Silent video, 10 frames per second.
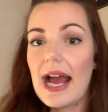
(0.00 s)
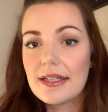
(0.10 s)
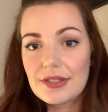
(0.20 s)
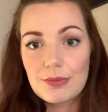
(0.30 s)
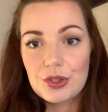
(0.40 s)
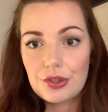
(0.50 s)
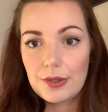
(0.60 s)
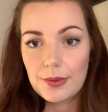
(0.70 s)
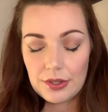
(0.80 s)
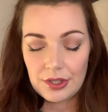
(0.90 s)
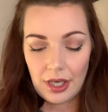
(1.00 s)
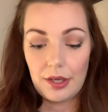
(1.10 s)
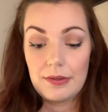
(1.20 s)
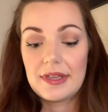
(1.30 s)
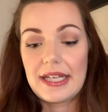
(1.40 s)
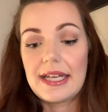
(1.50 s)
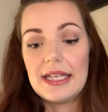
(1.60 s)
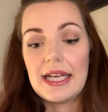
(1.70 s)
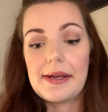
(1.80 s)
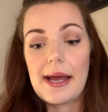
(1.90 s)
As I'm sure you all know,
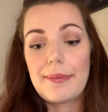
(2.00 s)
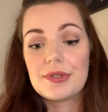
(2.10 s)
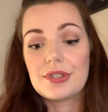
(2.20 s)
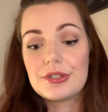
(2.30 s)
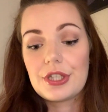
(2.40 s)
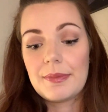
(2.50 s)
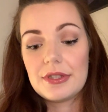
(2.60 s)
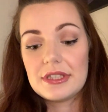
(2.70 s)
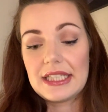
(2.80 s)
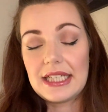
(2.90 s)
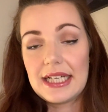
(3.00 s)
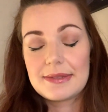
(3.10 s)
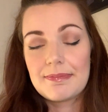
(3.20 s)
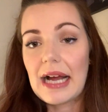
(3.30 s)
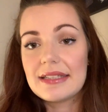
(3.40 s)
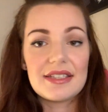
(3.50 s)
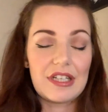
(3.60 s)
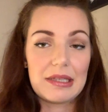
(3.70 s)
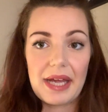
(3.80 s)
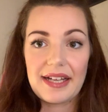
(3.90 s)
the episode community is
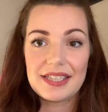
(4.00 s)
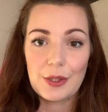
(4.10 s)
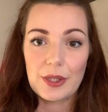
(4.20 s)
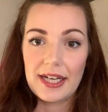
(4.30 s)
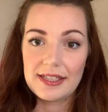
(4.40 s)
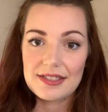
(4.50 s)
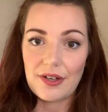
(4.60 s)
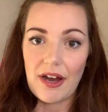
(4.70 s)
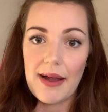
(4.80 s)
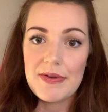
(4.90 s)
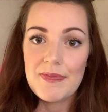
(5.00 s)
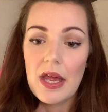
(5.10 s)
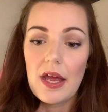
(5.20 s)
massively based on Instagram.